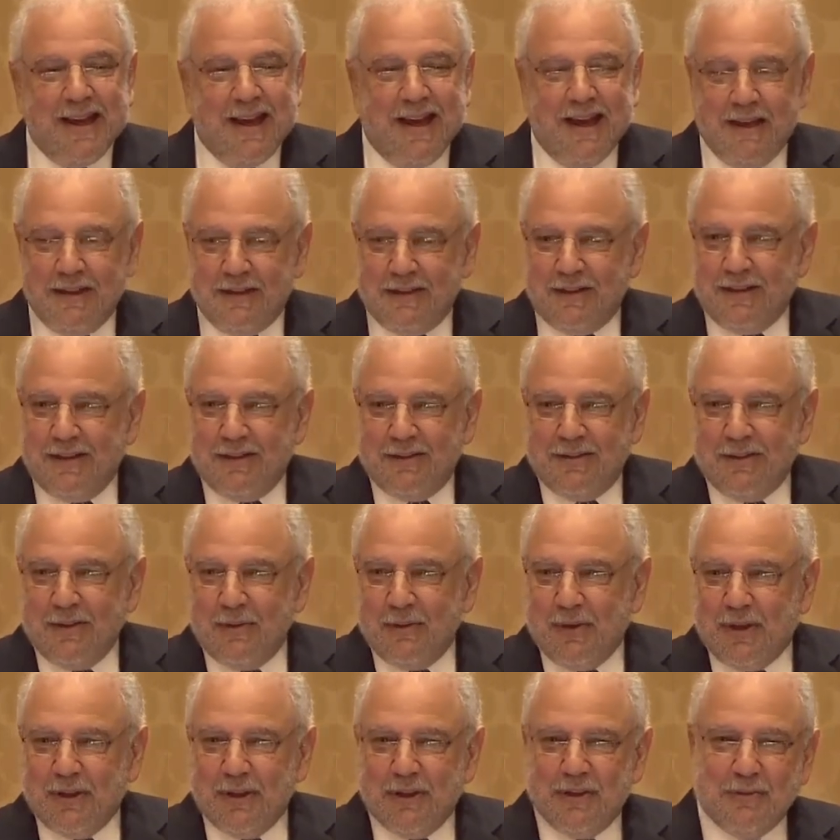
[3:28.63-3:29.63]
And so
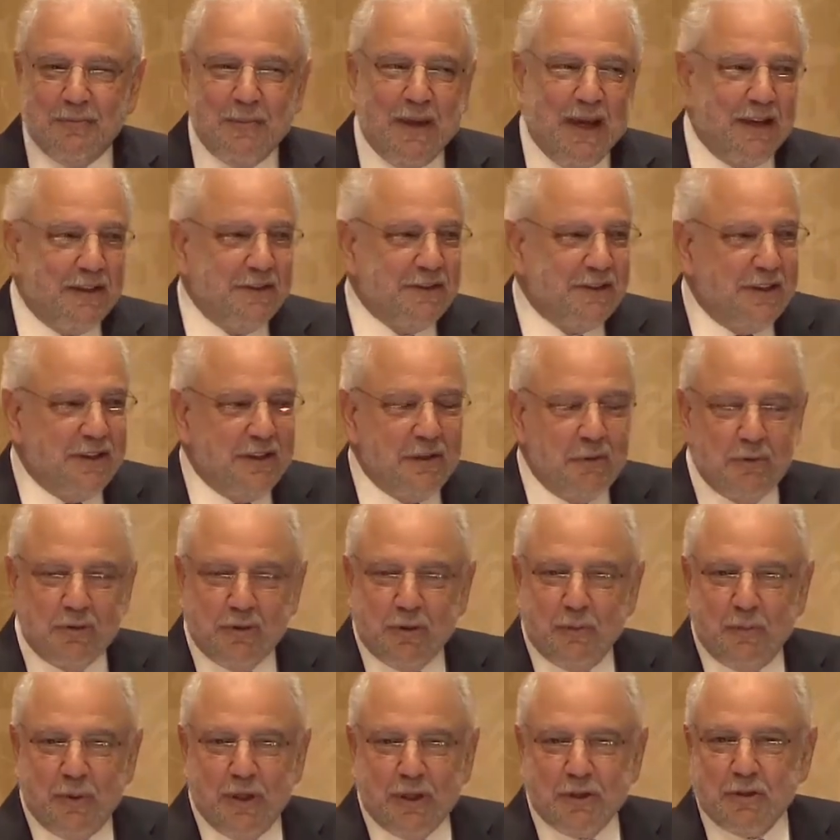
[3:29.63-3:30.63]
in this magazine, there was
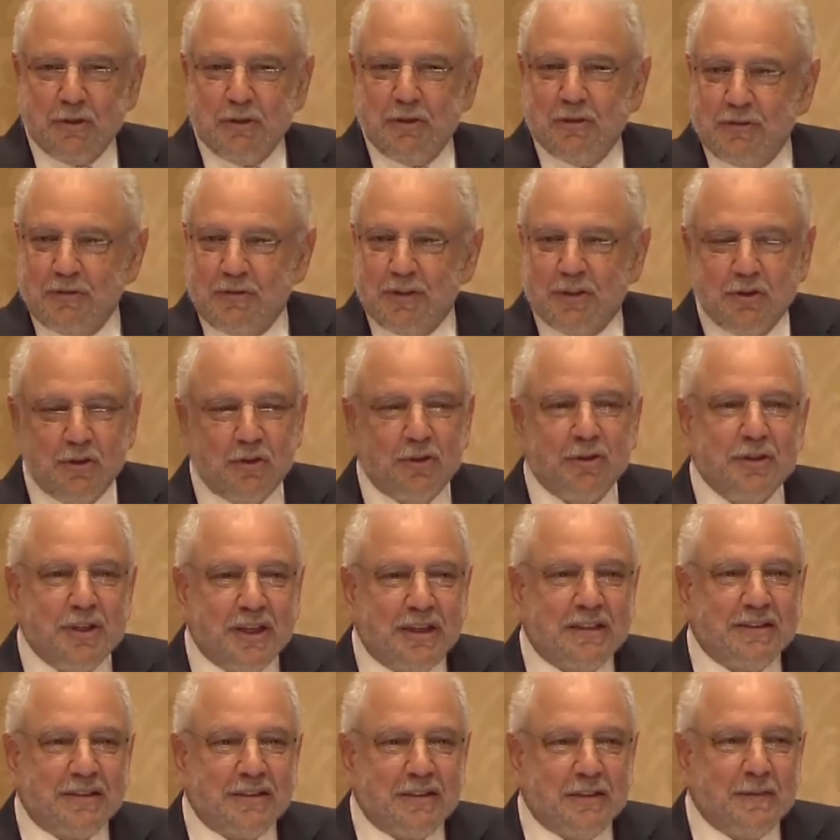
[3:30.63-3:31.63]
a picture of Richard
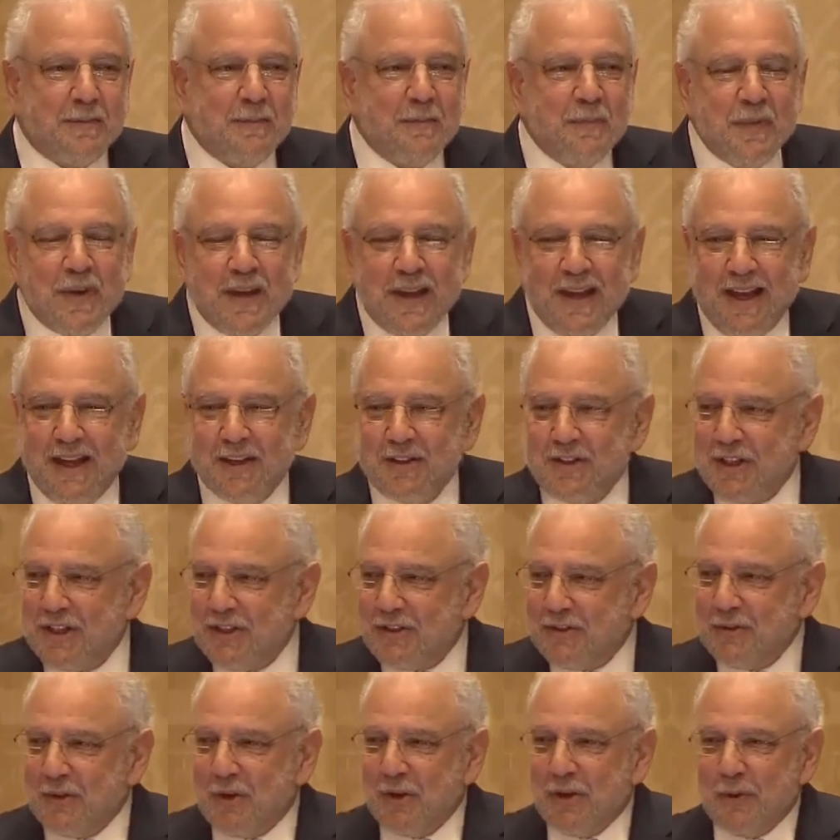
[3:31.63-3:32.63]
Nixon, and she
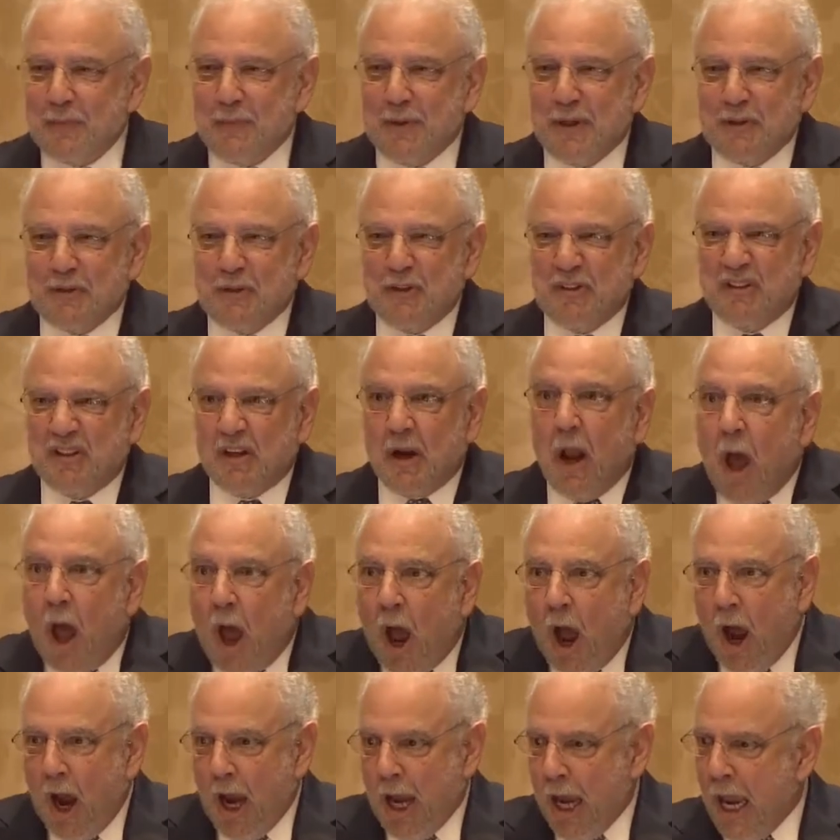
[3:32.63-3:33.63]
saw the picture and said,
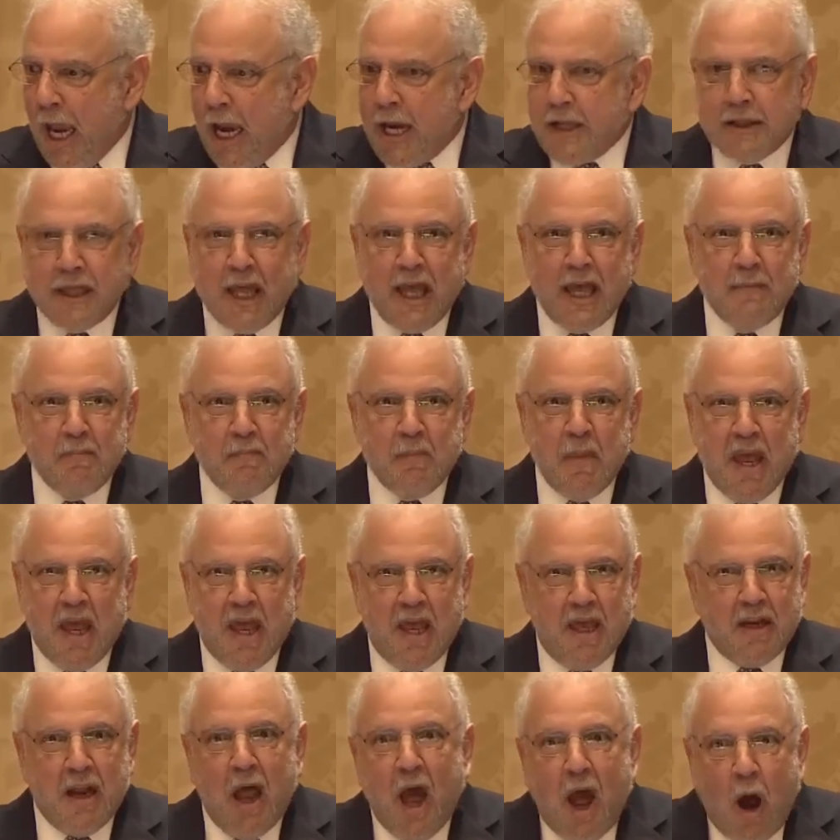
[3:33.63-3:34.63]
I hate that
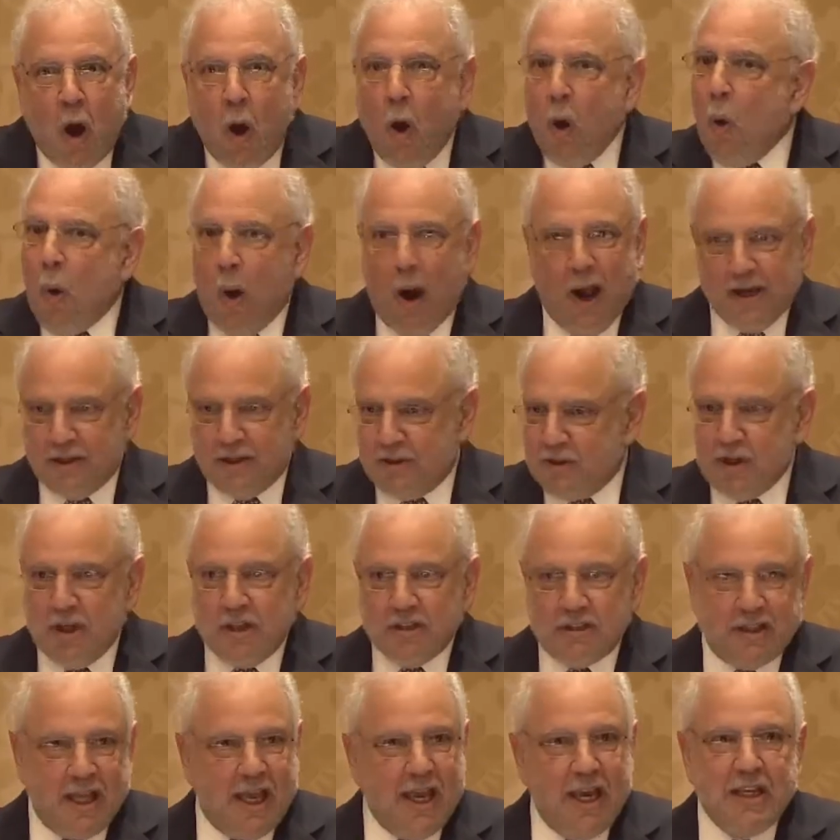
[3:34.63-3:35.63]
man. Oh, I
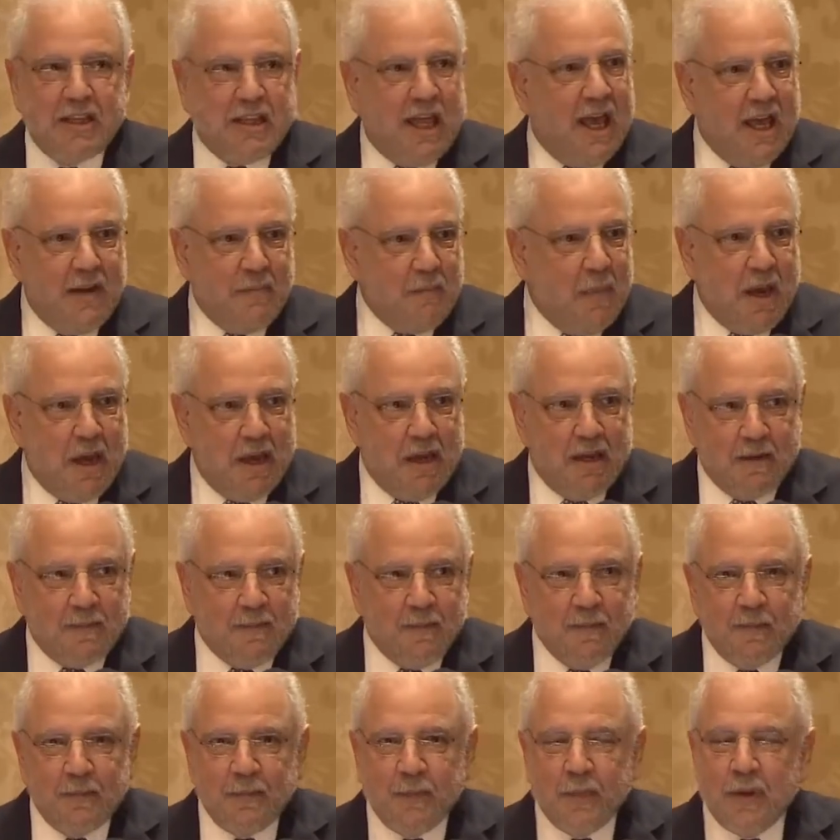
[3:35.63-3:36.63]
just hate that man.
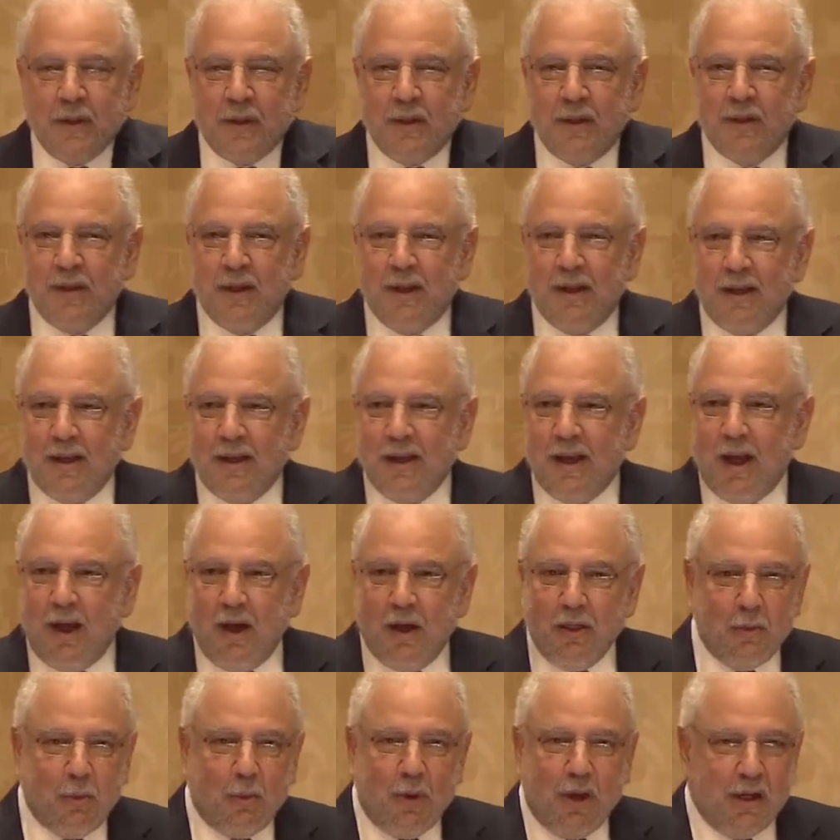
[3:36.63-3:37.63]

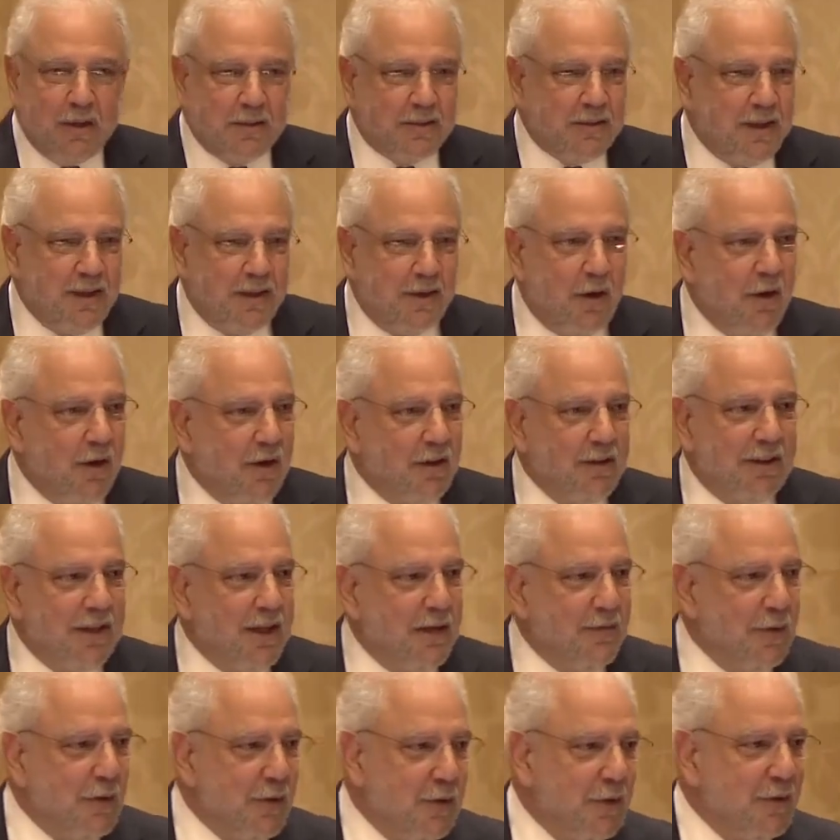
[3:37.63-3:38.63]
Otherwise, I hardly
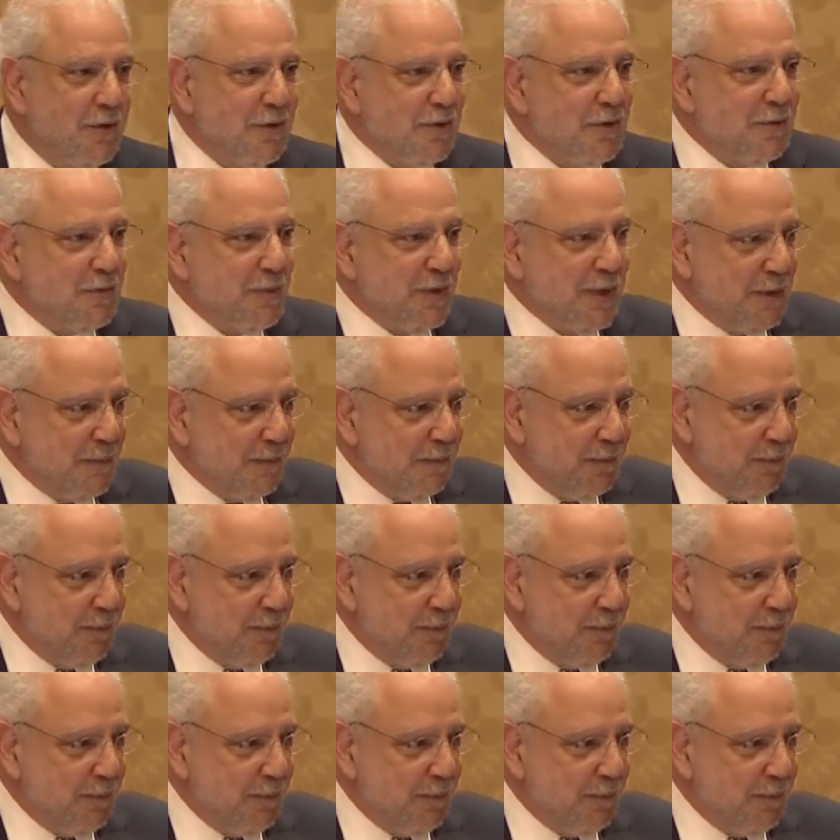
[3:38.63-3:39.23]
ever heard her speak.